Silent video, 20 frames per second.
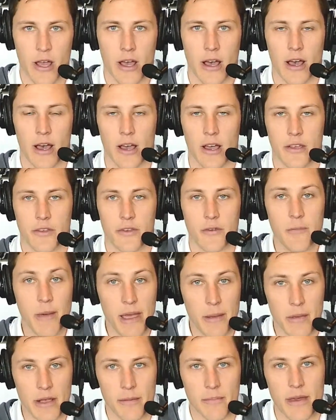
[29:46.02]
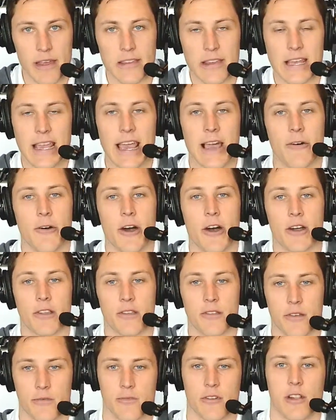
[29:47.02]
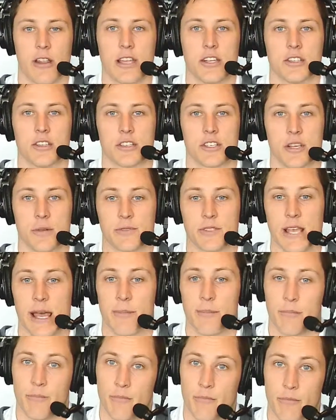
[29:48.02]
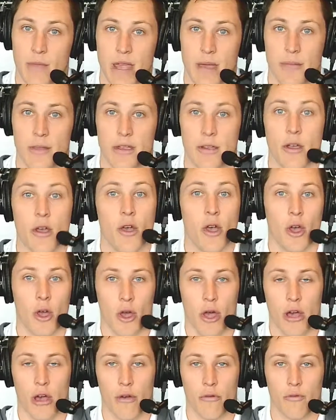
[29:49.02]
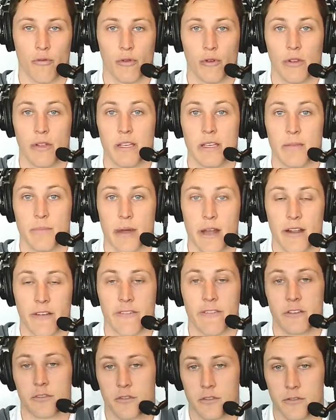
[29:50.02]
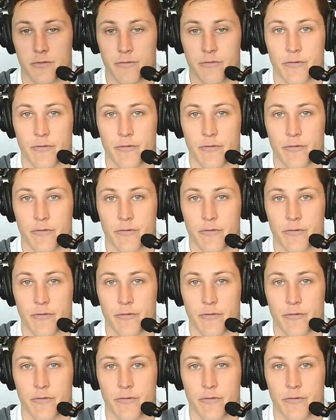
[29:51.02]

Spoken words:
you may be missing out on some relationships that may be really beneficial